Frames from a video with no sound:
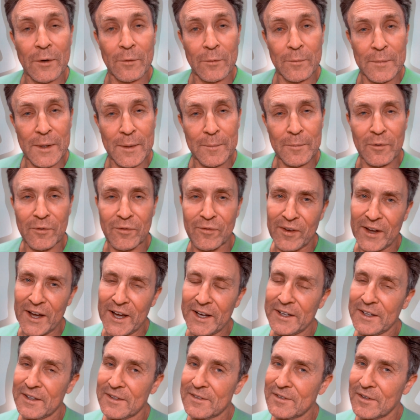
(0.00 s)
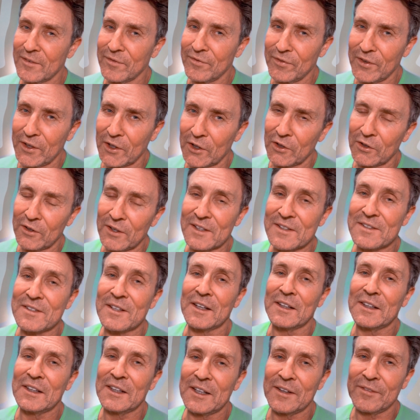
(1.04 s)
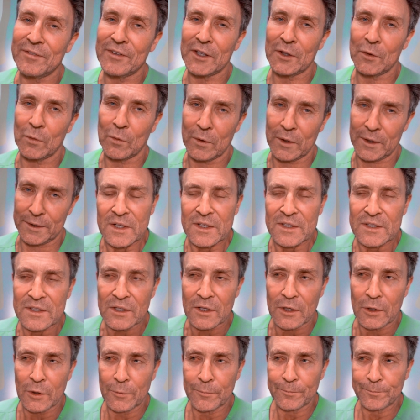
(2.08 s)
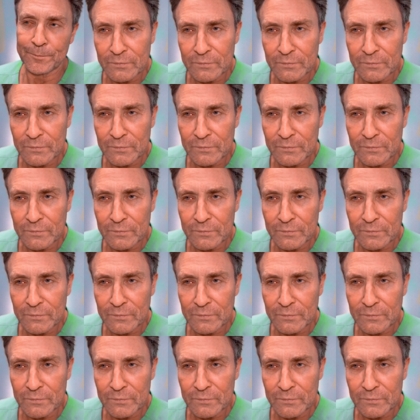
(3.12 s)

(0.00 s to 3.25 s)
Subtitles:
Remember, fat is a filler, it's a living one. So